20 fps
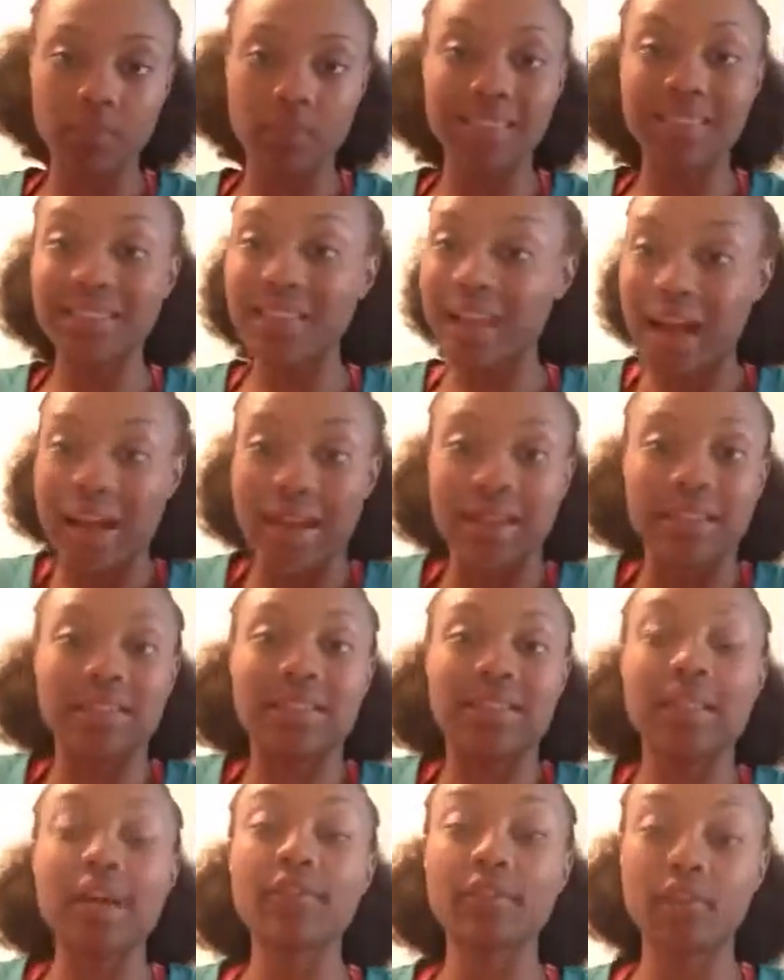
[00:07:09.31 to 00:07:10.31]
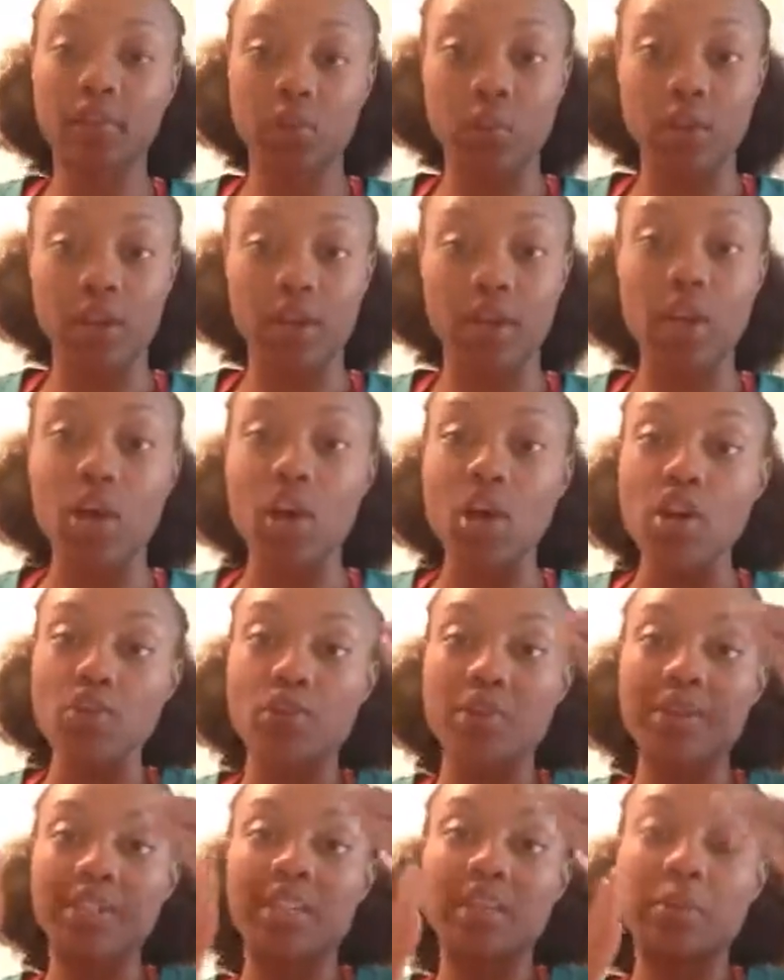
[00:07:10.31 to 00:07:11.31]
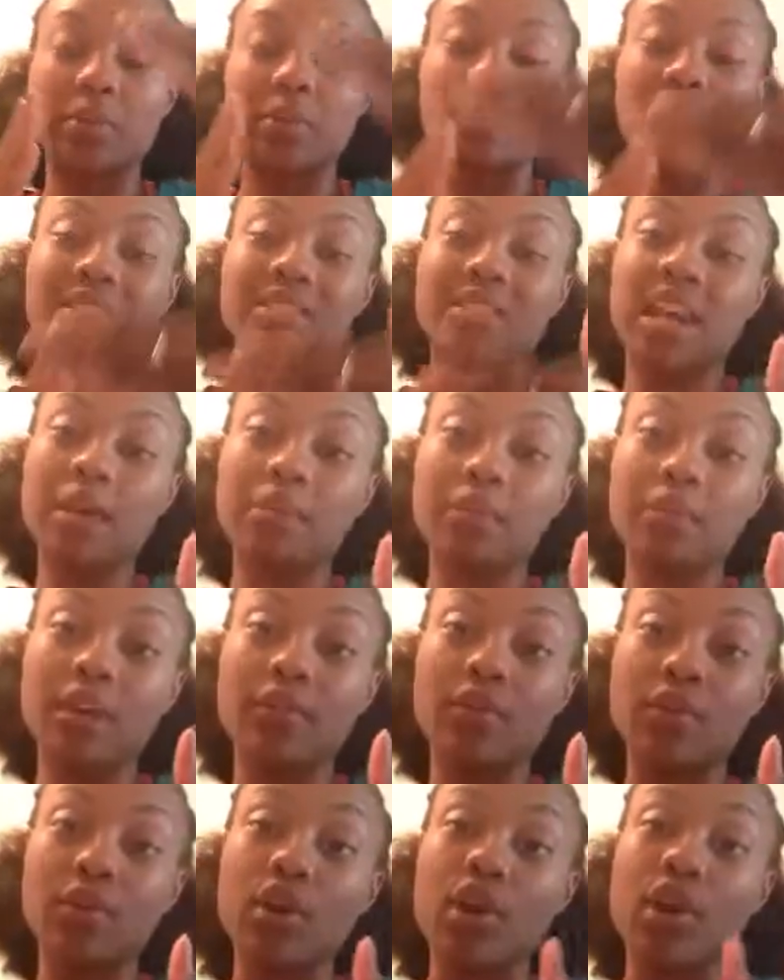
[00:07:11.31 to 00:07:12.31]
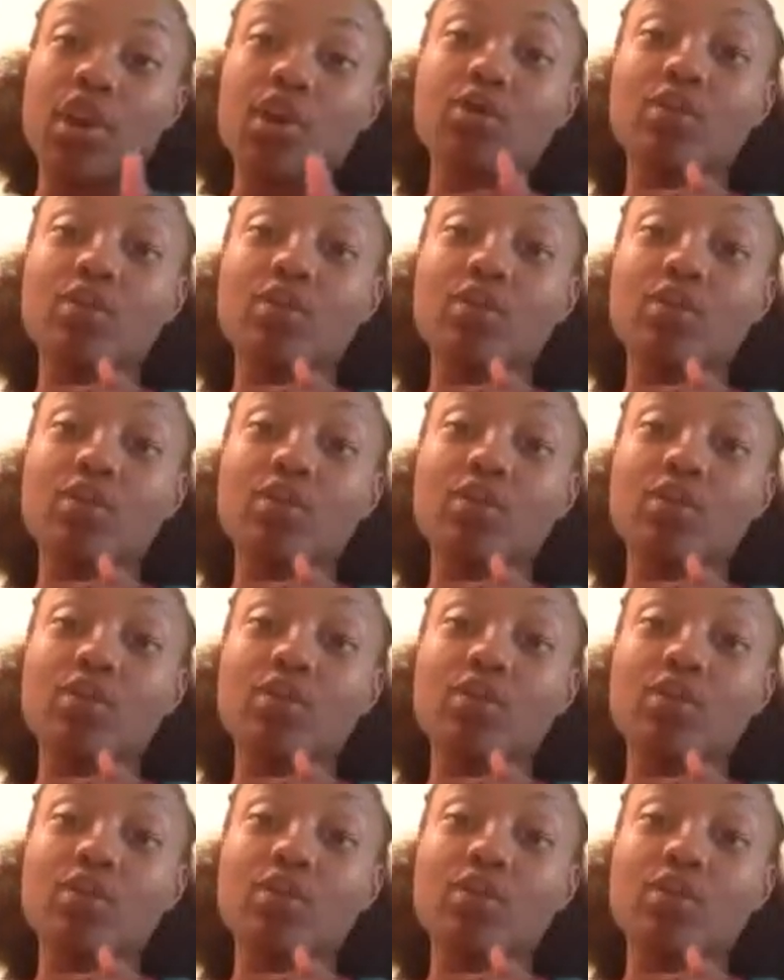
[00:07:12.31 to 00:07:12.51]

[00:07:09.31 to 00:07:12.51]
It's not. It's never going to work. You guys got to be on the same level.